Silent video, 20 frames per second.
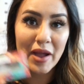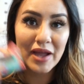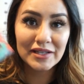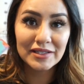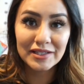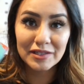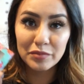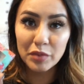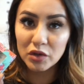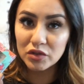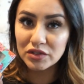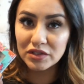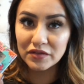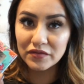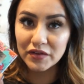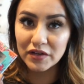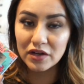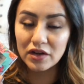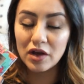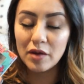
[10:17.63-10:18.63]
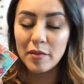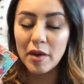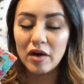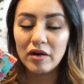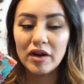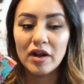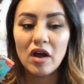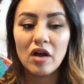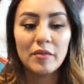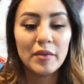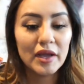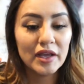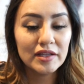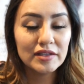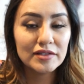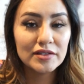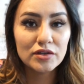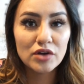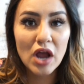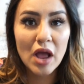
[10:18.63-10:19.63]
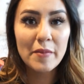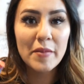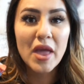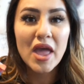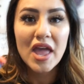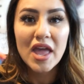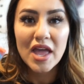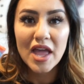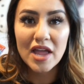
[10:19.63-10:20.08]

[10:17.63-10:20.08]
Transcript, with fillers: I did post a video about it on my Instagram,